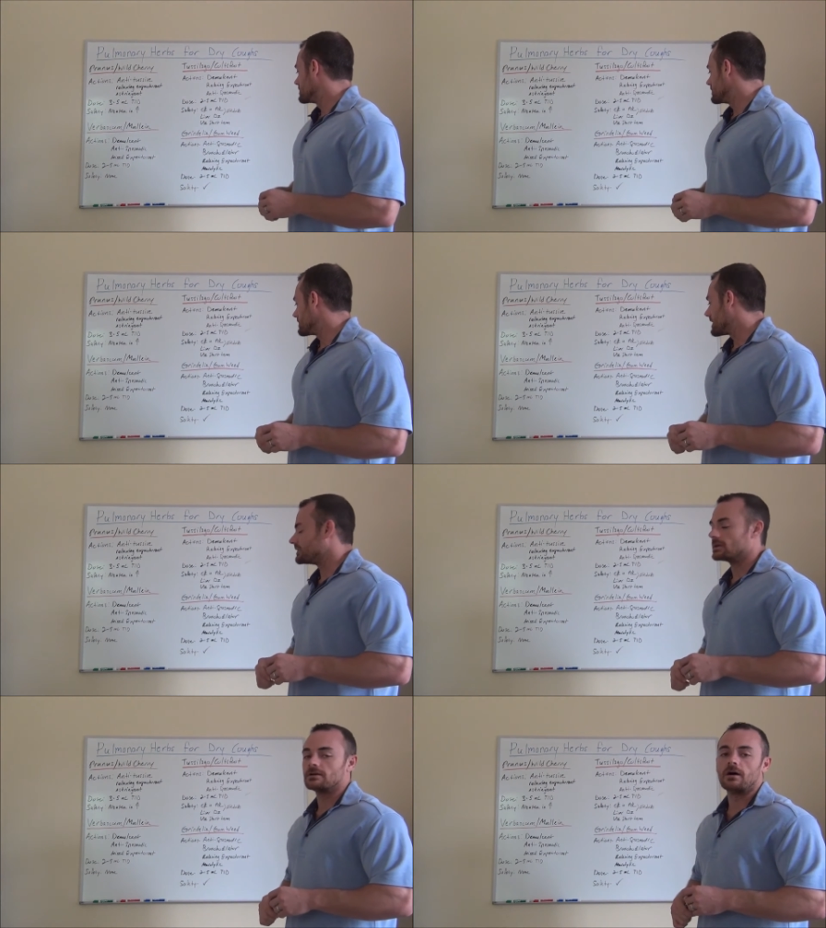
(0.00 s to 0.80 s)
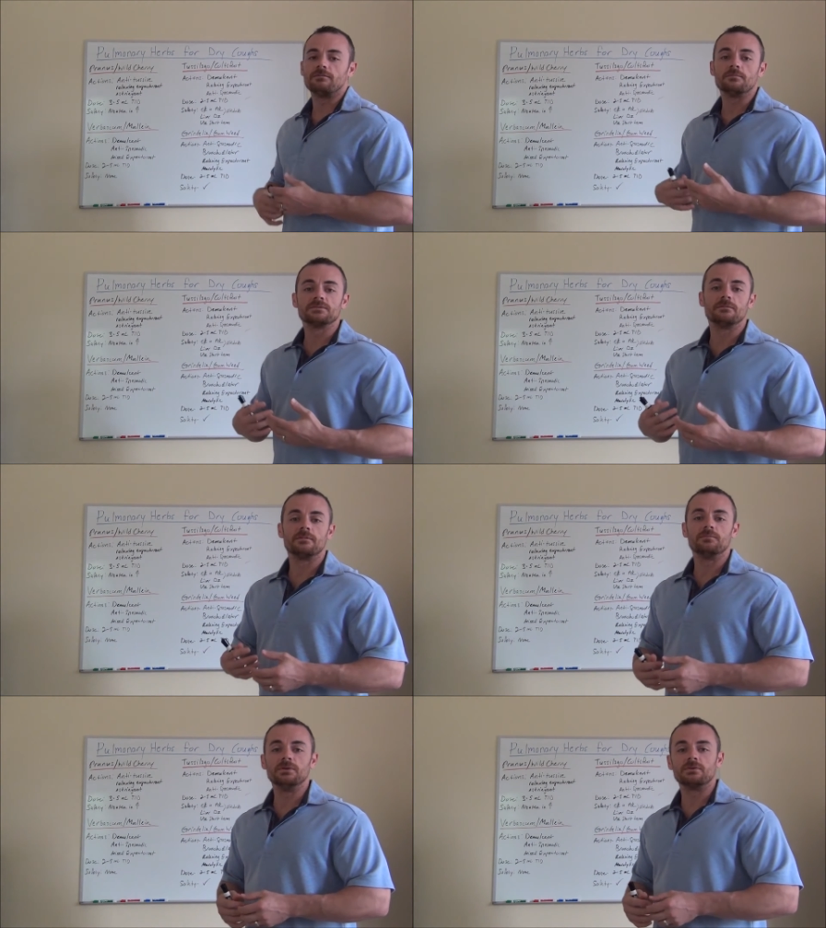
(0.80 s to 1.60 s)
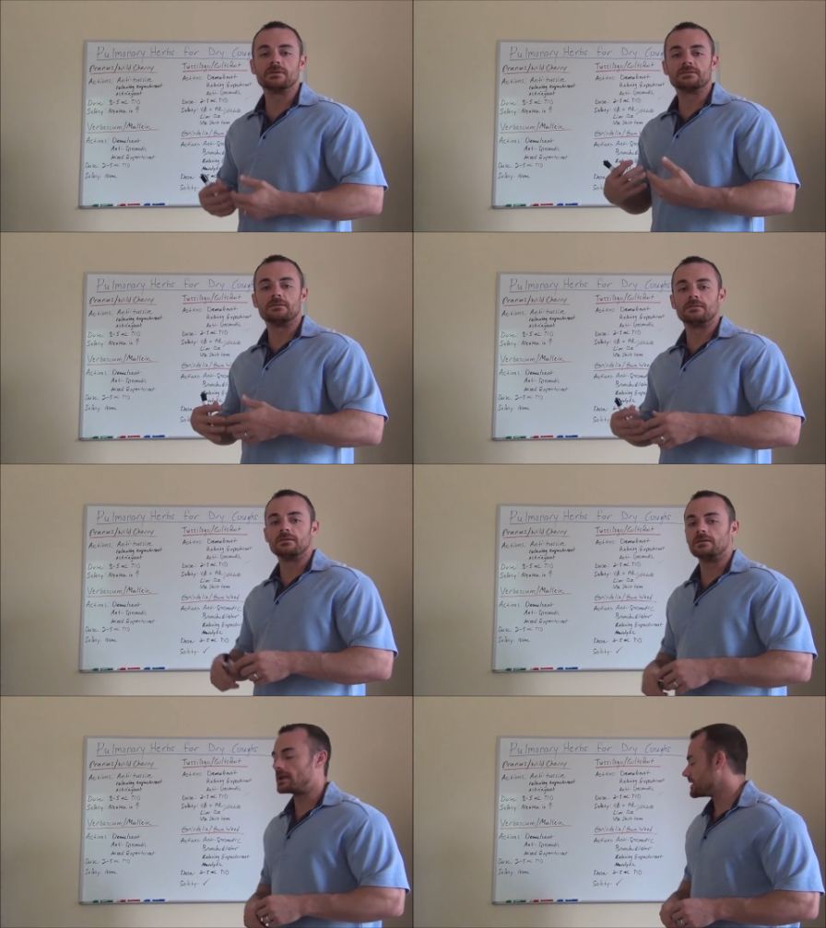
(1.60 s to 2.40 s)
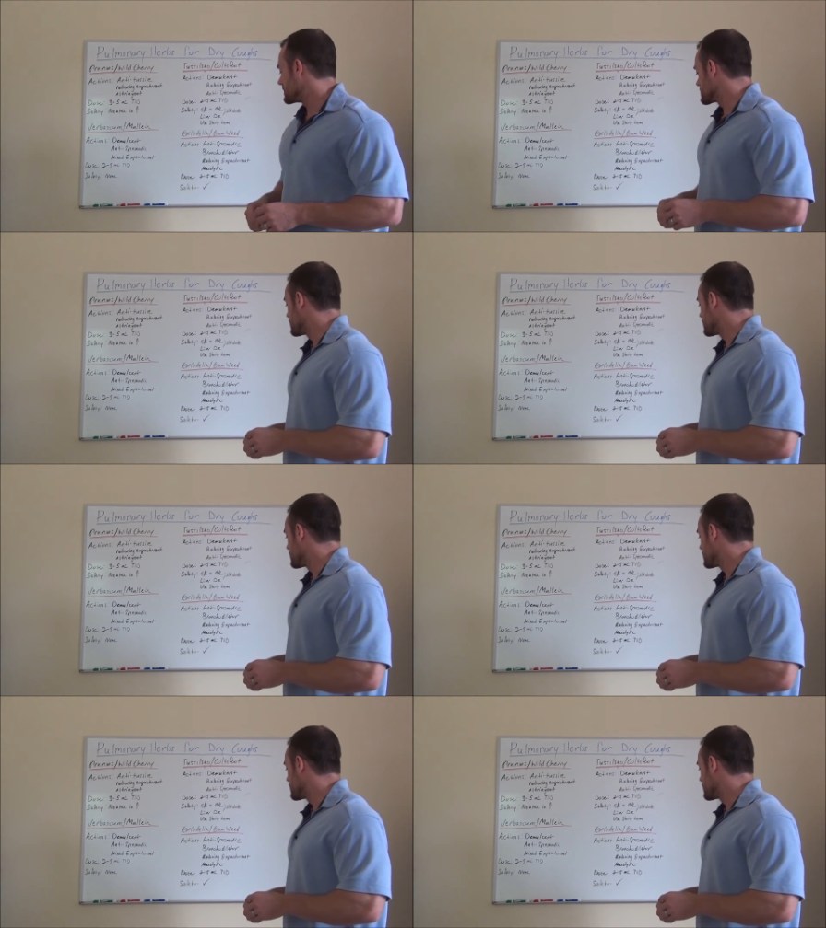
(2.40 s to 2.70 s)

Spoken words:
allow you to cough up some of that mucus and thin that out as